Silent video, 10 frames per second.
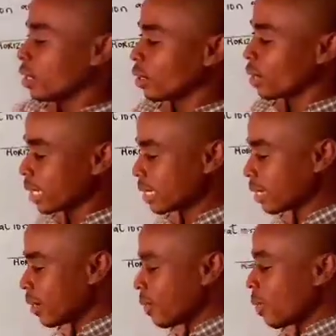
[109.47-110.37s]
Alright,
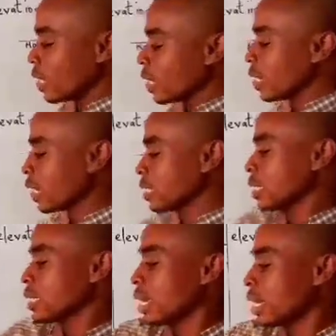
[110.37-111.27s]
the next
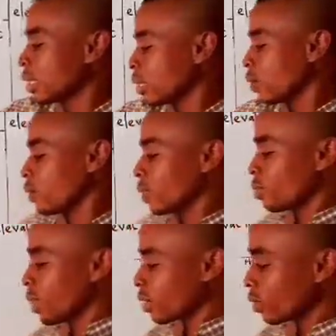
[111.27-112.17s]
is angle of
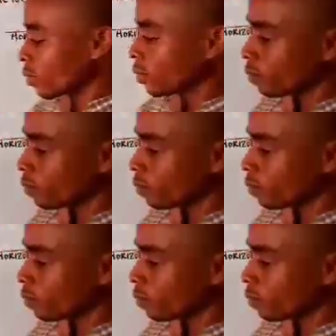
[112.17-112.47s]
depression.